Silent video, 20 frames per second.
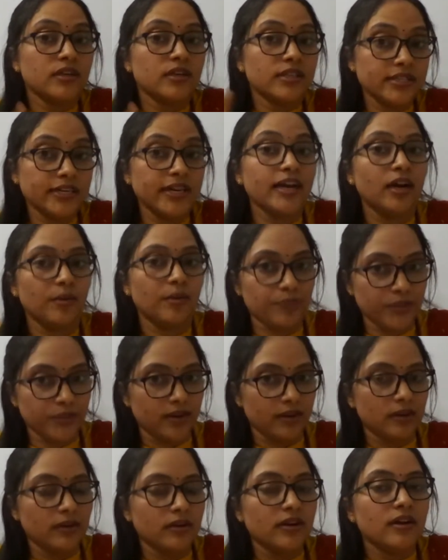6
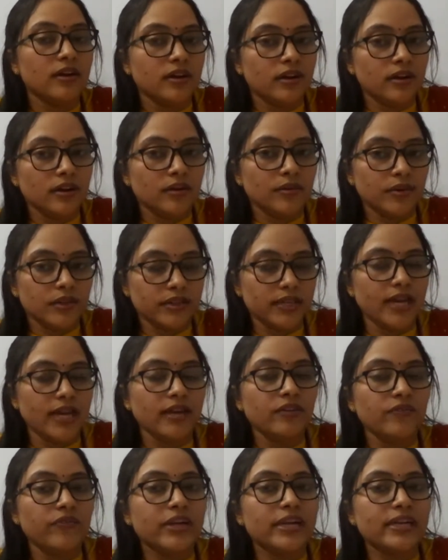hafta,
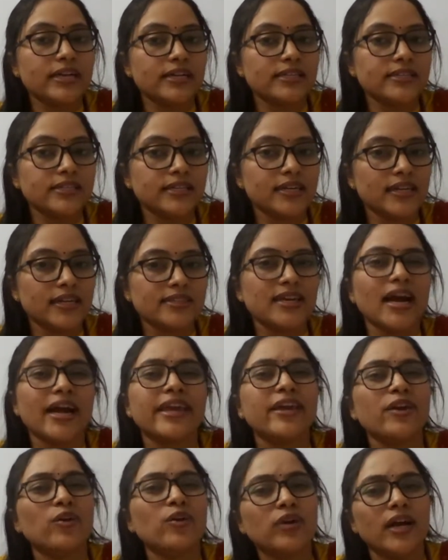then we'll consider as an
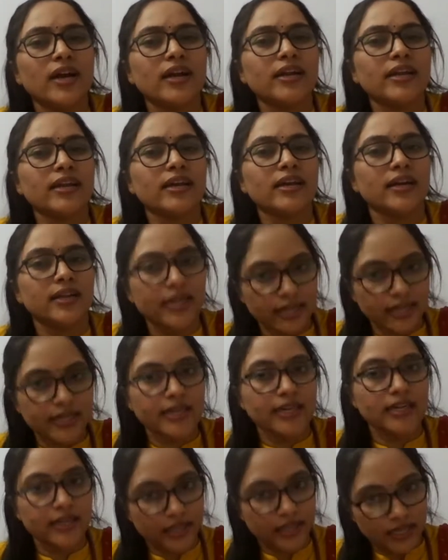acute
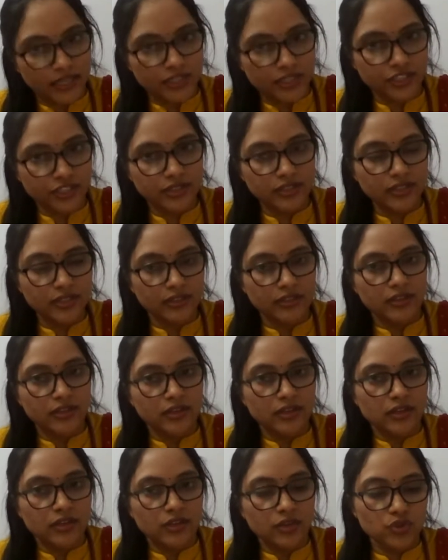articular reaction.
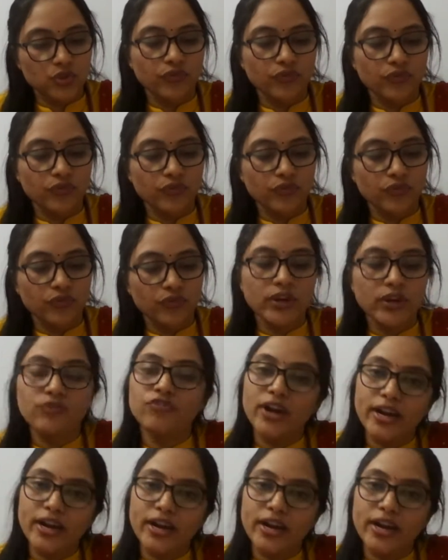So we'll
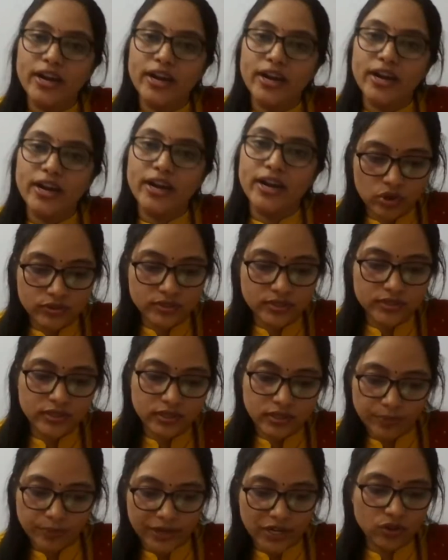find out the cause
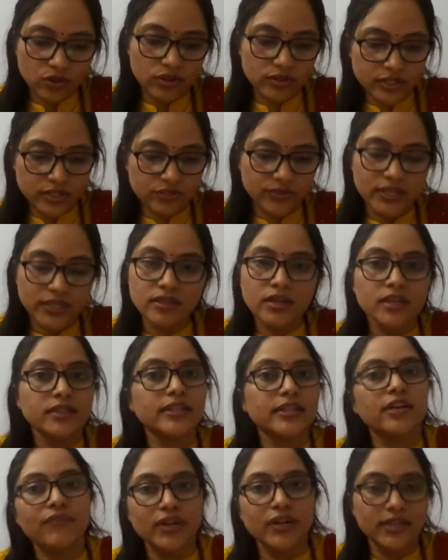depending on this one, then
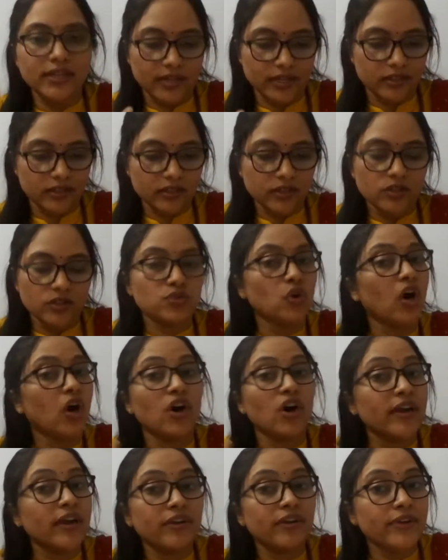we'll treat. So how
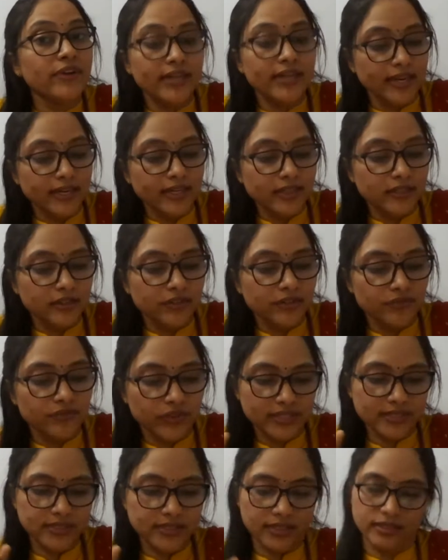can we treat?
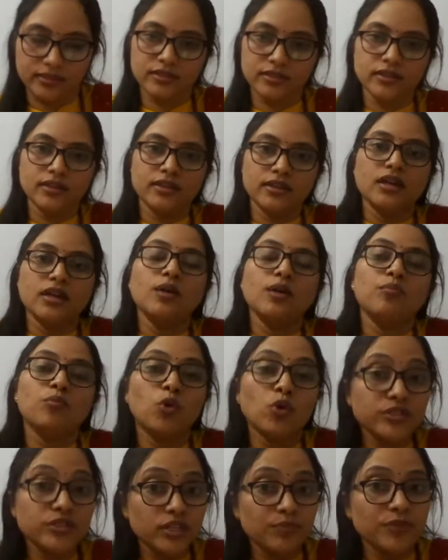First thing,
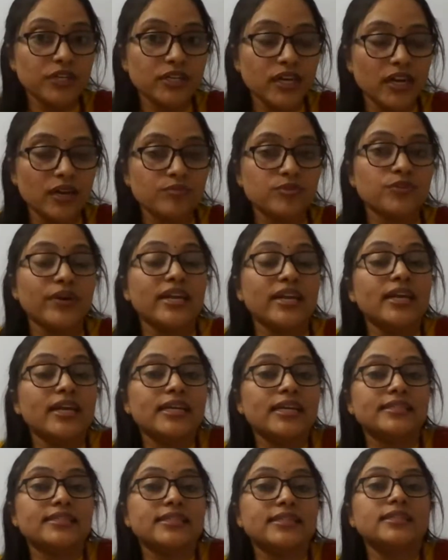most of the times when it
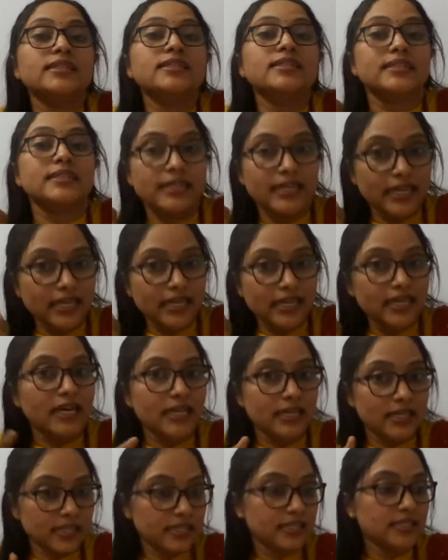is a skin
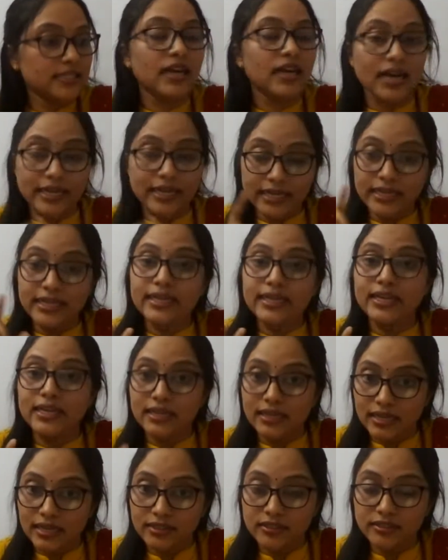allergy, articular
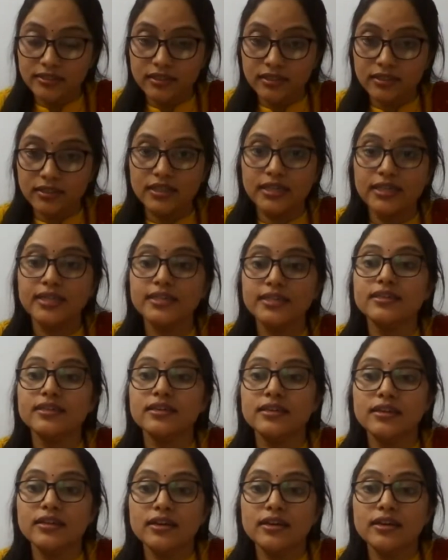rash, it is